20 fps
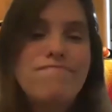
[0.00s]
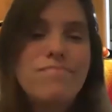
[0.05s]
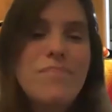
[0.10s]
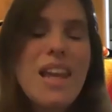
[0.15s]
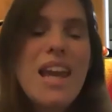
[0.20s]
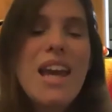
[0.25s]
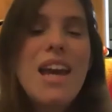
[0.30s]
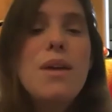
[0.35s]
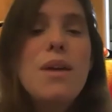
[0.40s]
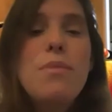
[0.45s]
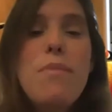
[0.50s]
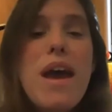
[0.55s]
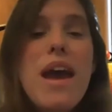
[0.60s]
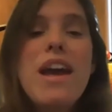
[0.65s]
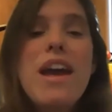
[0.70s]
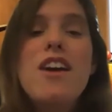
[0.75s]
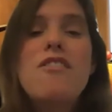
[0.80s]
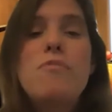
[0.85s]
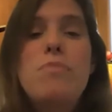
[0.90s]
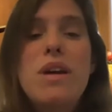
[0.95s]
It may
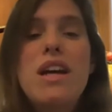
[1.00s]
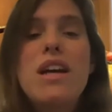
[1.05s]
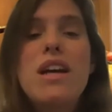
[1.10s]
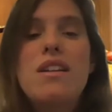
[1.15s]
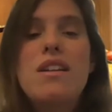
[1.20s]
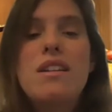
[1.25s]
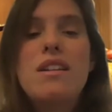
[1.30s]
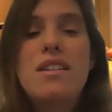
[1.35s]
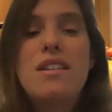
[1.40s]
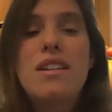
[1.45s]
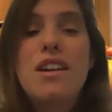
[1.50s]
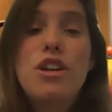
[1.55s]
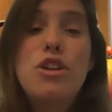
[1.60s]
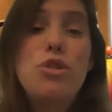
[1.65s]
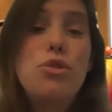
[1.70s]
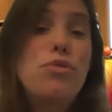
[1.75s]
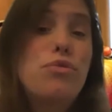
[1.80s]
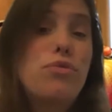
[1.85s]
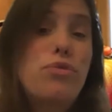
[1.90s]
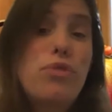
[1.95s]
have been a
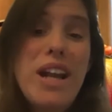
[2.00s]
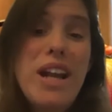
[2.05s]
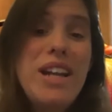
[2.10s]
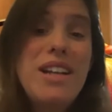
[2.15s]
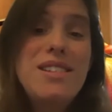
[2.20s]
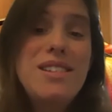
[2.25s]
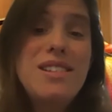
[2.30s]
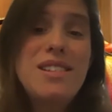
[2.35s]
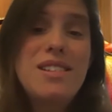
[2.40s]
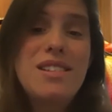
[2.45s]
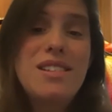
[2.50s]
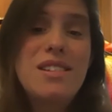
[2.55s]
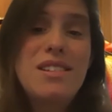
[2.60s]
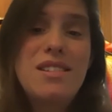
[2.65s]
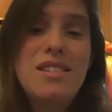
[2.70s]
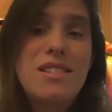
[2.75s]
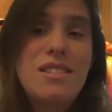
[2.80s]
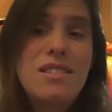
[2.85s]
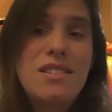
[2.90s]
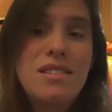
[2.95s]
new phrase,
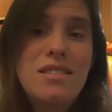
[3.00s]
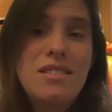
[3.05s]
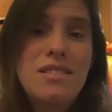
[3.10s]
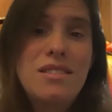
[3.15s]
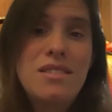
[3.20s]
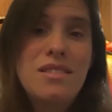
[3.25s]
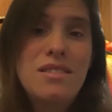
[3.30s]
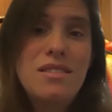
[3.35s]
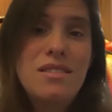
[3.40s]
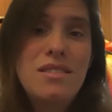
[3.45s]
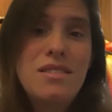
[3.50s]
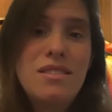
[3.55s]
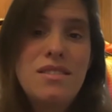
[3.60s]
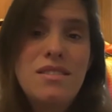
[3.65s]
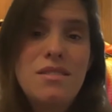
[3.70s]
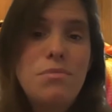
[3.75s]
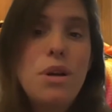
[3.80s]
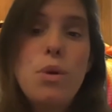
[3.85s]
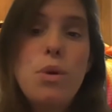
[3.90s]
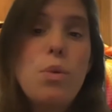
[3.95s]

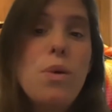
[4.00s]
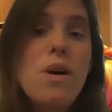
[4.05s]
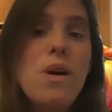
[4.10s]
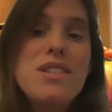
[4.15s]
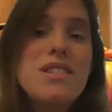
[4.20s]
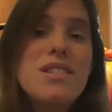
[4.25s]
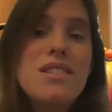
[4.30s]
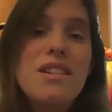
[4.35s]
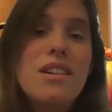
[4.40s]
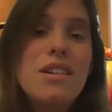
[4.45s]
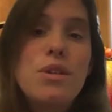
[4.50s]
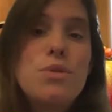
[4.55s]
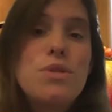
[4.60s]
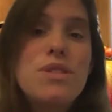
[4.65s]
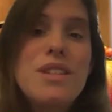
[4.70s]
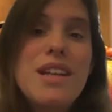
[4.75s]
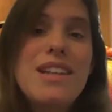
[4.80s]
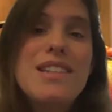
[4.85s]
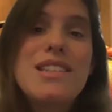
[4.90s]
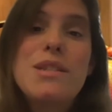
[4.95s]
but it wasn't a new
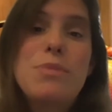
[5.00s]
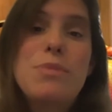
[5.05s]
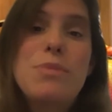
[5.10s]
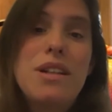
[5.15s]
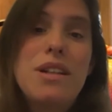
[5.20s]
sentiment.